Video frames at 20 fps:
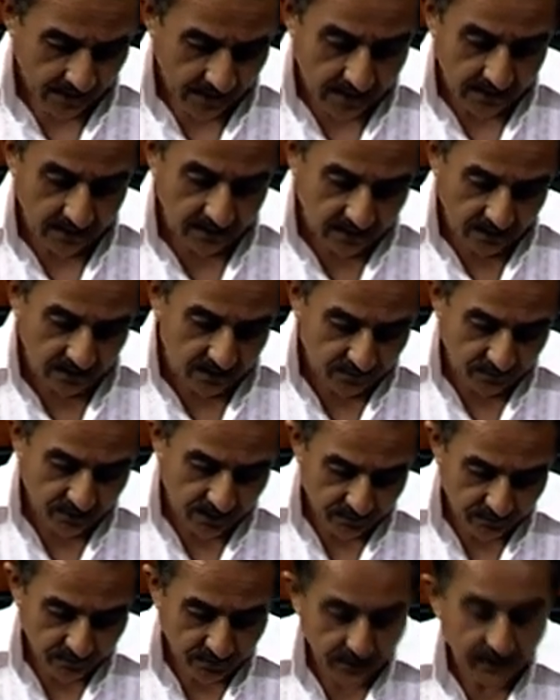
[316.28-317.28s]
and
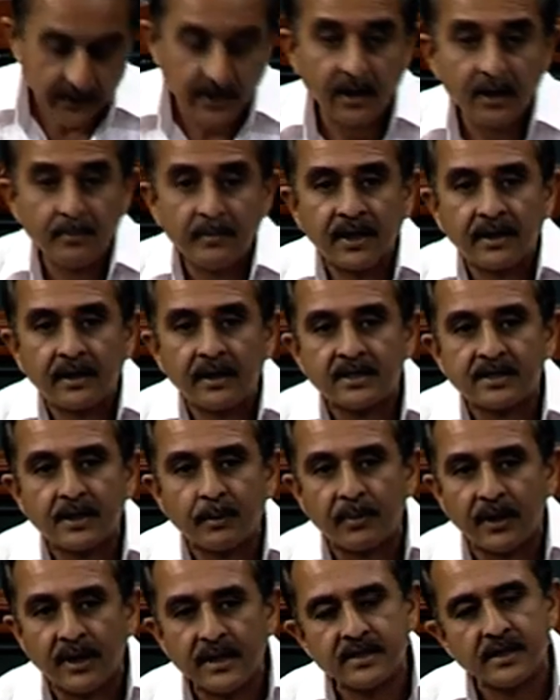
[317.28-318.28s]
delivery of critical medical
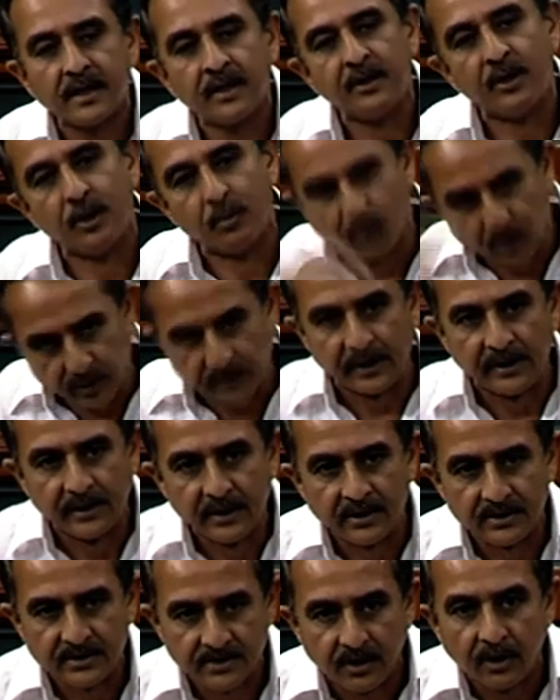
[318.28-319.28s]
supplies in remote
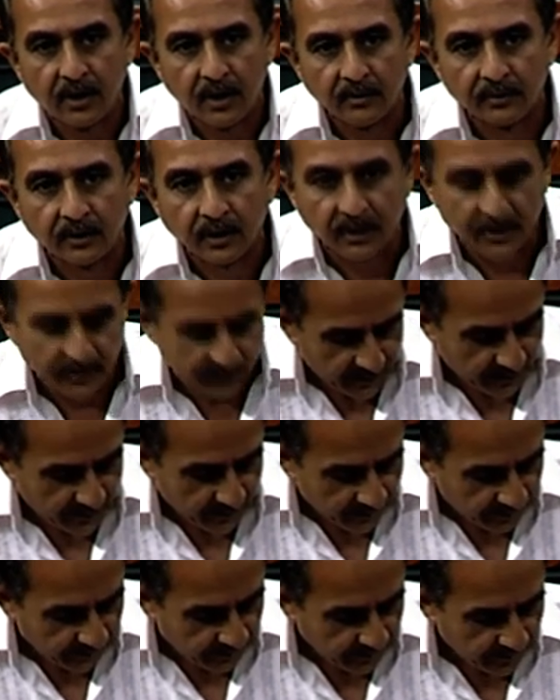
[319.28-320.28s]
areas of the country.
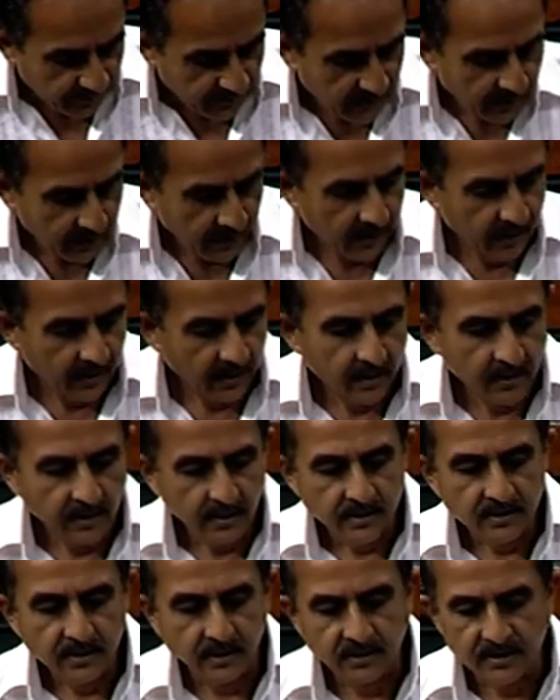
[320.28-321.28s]

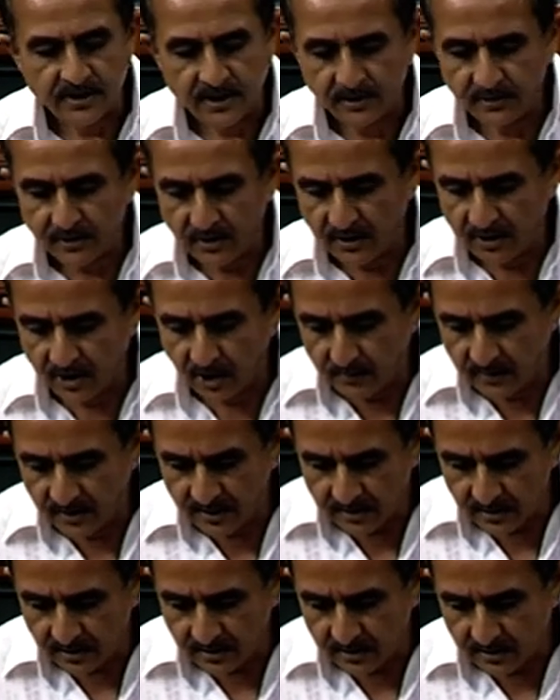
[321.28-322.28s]
So the central
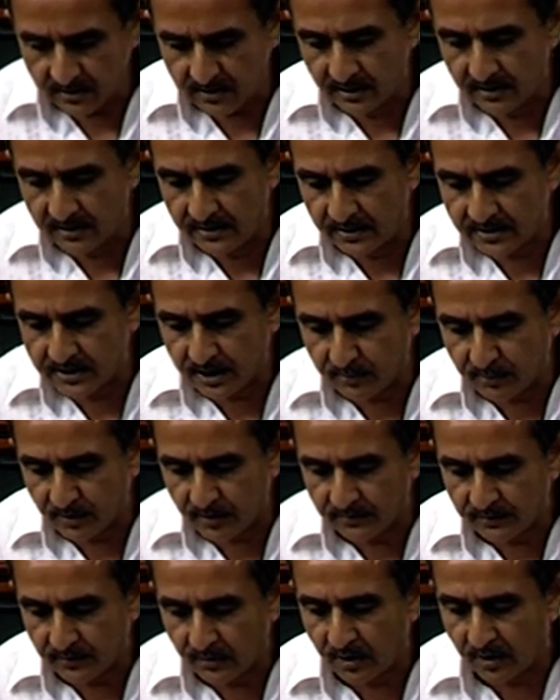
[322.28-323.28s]
government, under the leadership
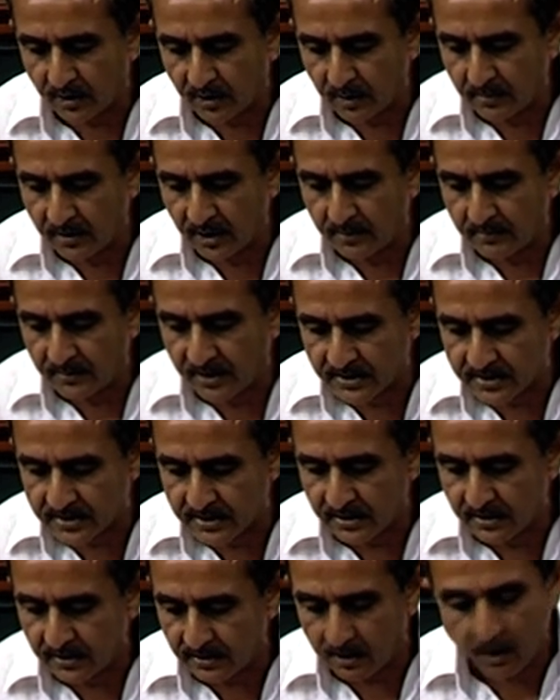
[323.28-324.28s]
of Honorable
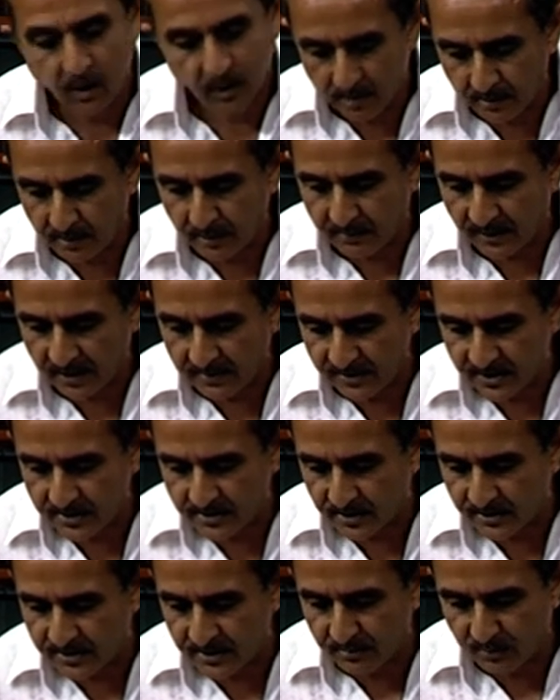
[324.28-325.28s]
Minister, Honorable Prime
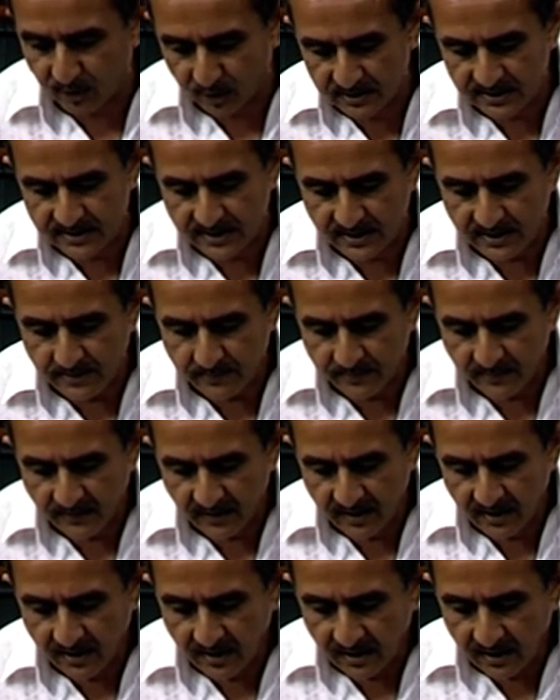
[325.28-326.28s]
Minister Shri Modi ji,
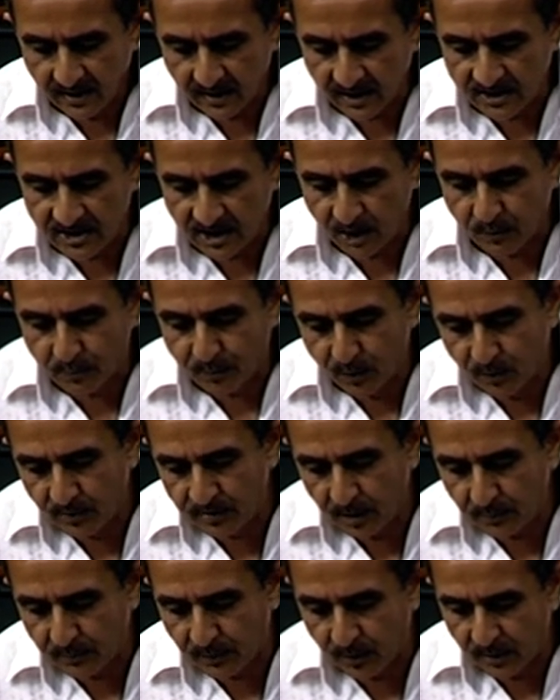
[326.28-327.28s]
has
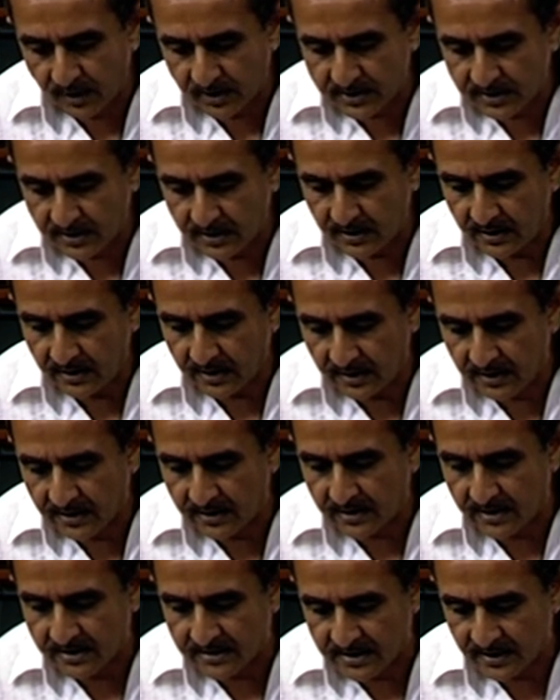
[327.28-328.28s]
approved the
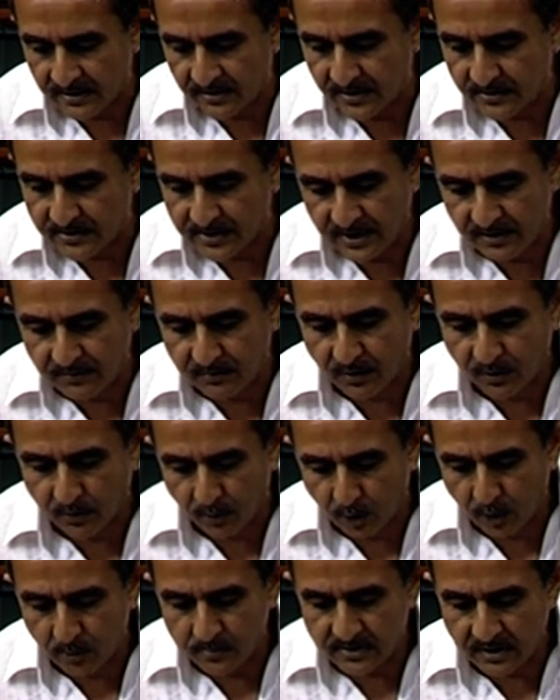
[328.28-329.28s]
production-linked incentive scheme for
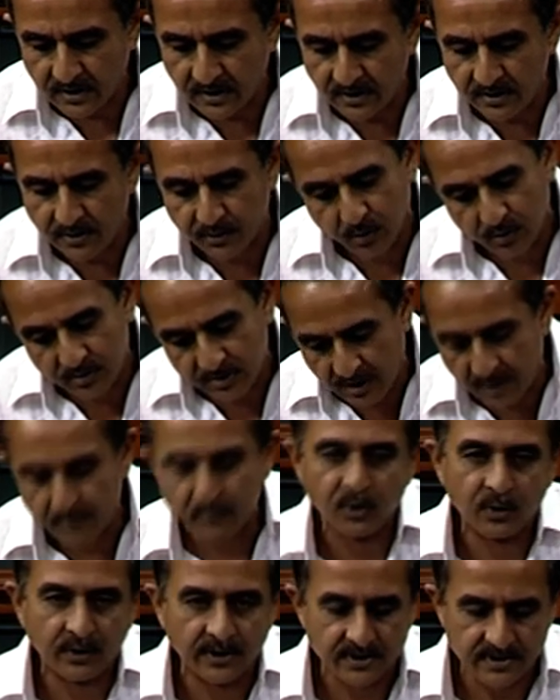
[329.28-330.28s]
drones and drone
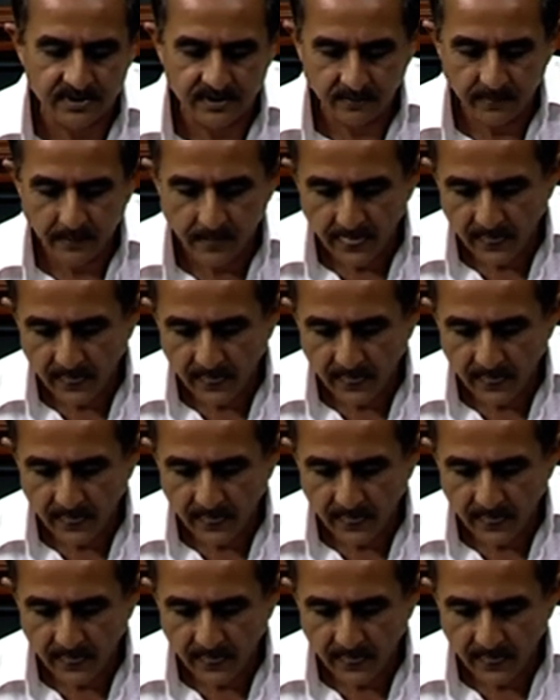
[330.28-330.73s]
components.